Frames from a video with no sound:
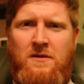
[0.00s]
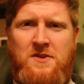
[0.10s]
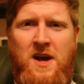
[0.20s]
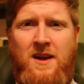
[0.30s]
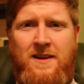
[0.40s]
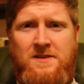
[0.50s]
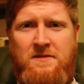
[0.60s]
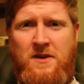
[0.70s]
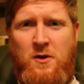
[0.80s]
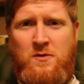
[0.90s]
of Jaclyn's
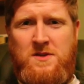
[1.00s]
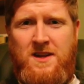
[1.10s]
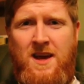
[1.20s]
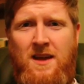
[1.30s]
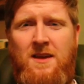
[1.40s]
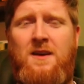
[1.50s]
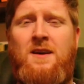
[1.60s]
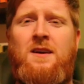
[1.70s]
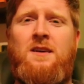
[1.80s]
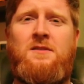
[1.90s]
video today.
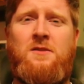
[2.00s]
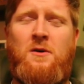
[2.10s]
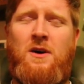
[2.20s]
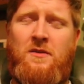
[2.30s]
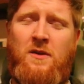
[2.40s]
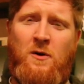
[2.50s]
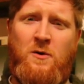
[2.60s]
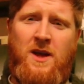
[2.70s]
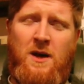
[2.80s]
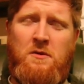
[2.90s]
So I thought,
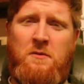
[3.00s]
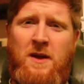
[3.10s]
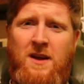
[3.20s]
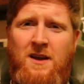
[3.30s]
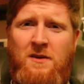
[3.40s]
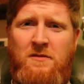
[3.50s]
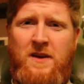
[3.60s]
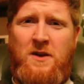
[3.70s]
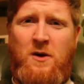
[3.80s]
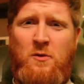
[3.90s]
okay, I'm going to make a little
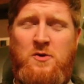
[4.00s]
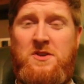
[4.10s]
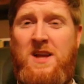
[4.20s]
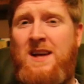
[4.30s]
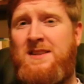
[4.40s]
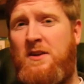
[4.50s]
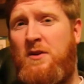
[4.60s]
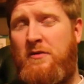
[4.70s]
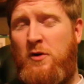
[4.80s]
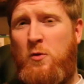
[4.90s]
video just asking her a
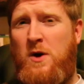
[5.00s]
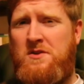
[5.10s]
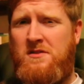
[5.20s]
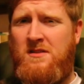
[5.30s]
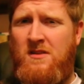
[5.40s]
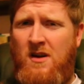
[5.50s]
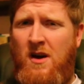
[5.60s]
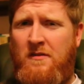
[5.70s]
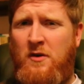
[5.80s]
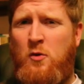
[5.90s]
few questions. I've got
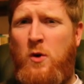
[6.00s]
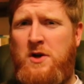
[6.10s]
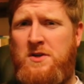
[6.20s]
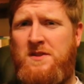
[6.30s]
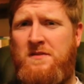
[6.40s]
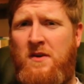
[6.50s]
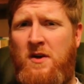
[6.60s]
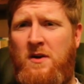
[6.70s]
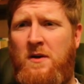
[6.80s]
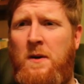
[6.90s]
a few questions for
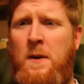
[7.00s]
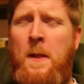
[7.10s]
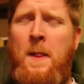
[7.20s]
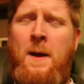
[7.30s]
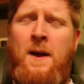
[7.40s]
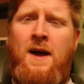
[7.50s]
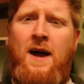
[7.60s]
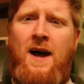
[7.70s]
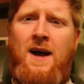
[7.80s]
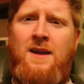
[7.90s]
her.
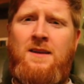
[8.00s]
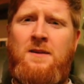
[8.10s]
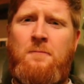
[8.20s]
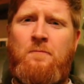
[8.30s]
And